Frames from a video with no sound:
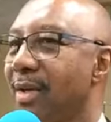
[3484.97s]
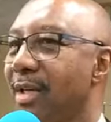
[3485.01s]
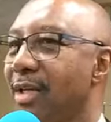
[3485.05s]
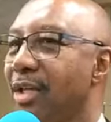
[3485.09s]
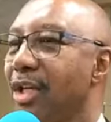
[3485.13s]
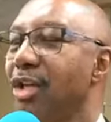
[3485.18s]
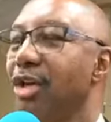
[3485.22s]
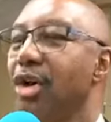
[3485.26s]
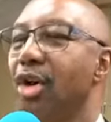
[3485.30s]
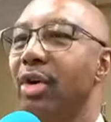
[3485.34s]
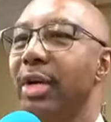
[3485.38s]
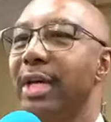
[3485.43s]

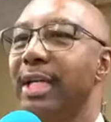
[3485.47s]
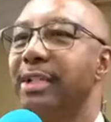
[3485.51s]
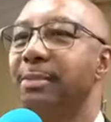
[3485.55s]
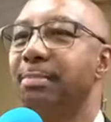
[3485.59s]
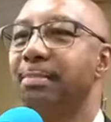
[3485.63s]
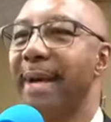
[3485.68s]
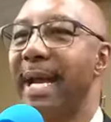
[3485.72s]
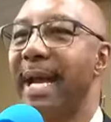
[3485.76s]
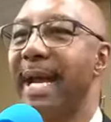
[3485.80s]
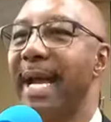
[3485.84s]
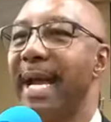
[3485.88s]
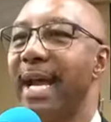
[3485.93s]
You know, it's
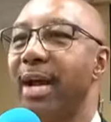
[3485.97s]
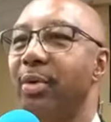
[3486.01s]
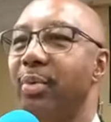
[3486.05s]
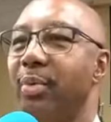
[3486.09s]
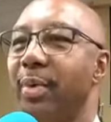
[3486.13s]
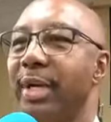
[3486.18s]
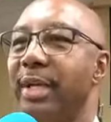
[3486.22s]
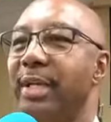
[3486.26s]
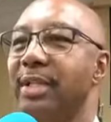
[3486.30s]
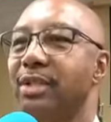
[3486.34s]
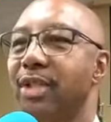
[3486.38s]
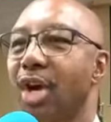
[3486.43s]

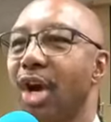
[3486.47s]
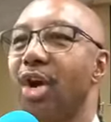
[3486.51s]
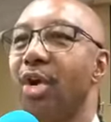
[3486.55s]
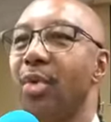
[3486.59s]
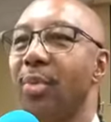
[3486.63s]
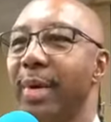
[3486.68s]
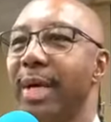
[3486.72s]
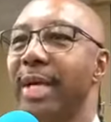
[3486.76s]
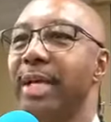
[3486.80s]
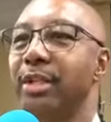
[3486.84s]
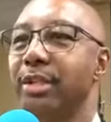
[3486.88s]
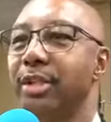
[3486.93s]
bad when it's
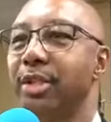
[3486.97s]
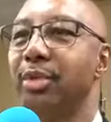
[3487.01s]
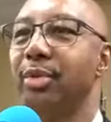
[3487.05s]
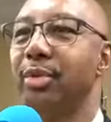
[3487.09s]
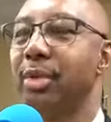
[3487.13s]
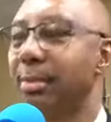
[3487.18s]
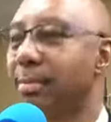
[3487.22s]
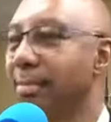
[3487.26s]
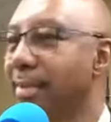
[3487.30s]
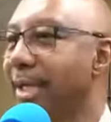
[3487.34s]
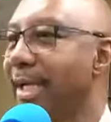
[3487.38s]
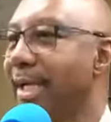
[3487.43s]
always
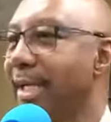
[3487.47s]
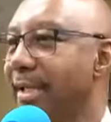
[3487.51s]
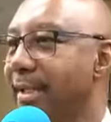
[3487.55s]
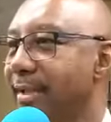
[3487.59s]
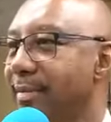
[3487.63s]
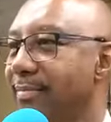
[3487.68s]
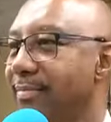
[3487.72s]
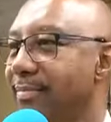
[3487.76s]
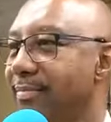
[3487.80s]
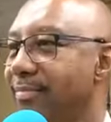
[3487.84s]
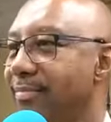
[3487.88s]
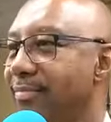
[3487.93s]
you complaining.
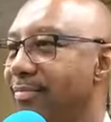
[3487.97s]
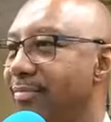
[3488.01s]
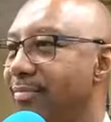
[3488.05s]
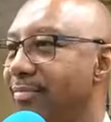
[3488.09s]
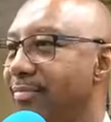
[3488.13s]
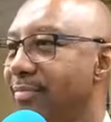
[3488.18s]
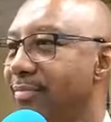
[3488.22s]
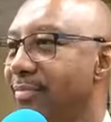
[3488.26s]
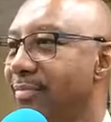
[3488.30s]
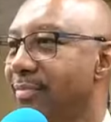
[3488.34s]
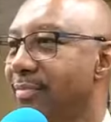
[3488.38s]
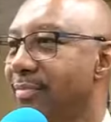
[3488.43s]

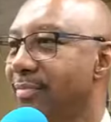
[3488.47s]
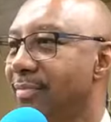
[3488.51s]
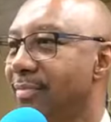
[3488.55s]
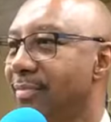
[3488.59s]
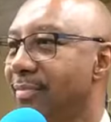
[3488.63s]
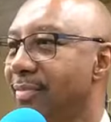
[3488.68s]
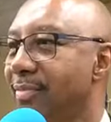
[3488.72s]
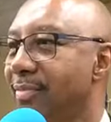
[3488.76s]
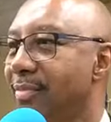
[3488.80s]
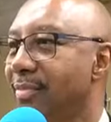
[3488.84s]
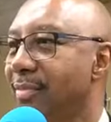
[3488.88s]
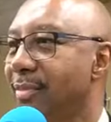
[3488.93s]

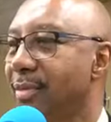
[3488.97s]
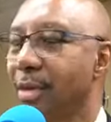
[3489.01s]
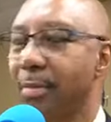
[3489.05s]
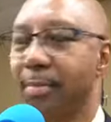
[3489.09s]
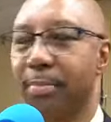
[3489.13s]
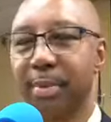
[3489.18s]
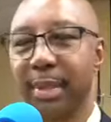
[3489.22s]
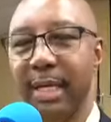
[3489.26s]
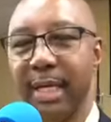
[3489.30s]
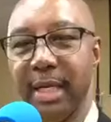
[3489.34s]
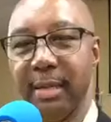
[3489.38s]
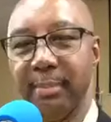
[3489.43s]

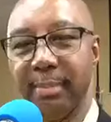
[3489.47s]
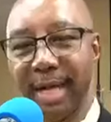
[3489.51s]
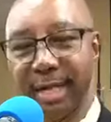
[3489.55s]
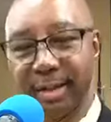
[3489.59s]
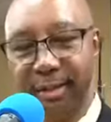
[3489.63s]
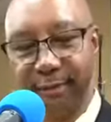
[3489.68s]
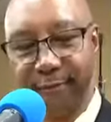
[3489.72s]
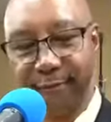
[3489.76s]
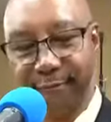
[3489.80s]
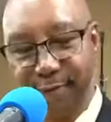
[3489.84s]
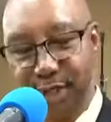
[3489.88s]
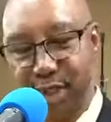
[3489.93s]
Complain
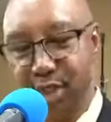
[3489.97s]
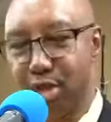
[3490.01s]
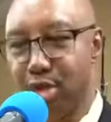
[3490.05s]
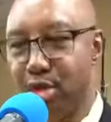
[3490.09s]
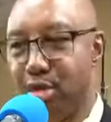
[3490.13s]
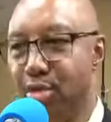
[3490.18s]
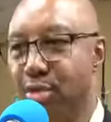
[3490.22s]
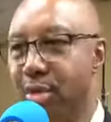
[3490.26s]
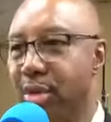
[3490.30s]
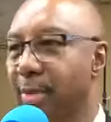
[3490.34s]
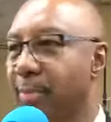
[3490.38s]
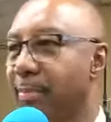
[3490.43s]
about the
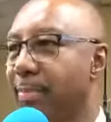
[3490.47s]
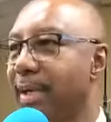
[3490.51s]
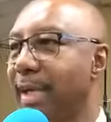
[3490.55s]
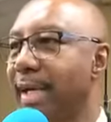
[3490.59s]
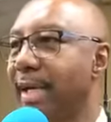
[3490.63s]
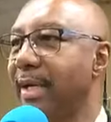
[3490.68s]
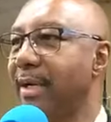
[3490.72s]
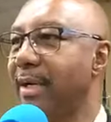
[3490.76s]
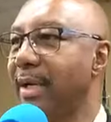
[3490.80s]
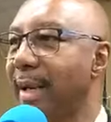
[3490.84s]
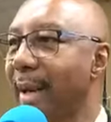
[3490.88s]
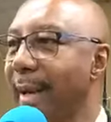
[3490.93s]
food,
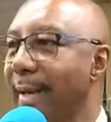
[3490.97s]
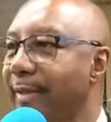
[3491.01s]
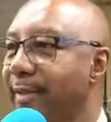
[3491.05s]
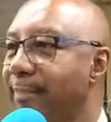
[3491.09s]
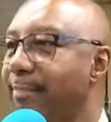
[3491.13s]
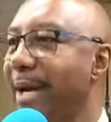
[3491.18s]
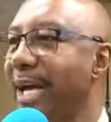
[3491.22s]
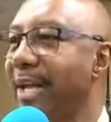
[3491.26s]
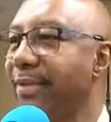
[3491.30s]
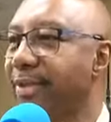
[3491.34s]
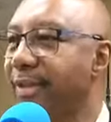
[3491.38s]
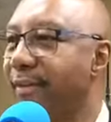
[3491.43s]
complaining about,
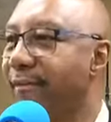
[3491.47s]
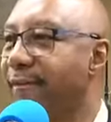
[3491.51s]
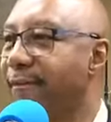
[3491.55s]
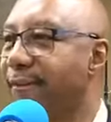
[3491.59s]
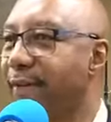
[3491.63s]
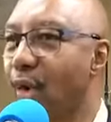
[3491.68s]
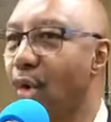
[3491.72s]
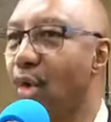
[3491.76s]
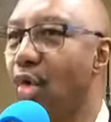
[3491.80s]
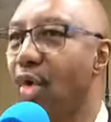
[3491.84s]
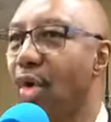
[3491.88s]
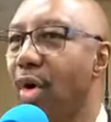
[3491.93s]
about the
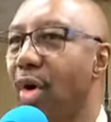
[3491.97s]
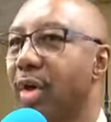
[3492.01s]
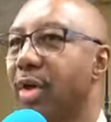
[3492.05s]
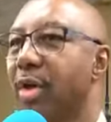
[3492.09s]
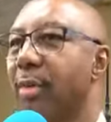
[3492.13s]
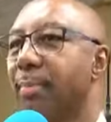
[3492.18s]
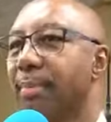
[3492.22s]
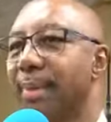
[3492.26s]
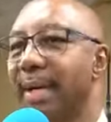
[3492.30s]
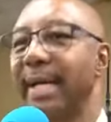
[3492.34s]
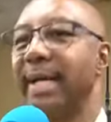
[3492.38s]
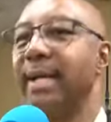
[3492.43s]
floor,
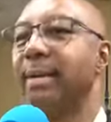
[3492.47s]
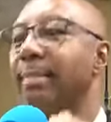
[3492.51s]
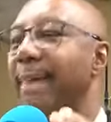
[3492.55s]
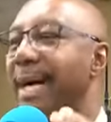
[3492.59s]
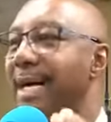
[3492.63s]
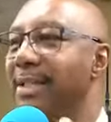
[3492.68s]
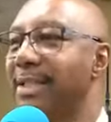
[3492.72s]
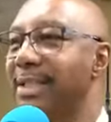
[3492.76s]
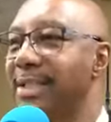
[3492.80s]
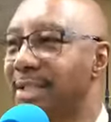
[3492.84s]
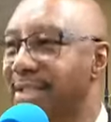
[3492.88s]
complaining about the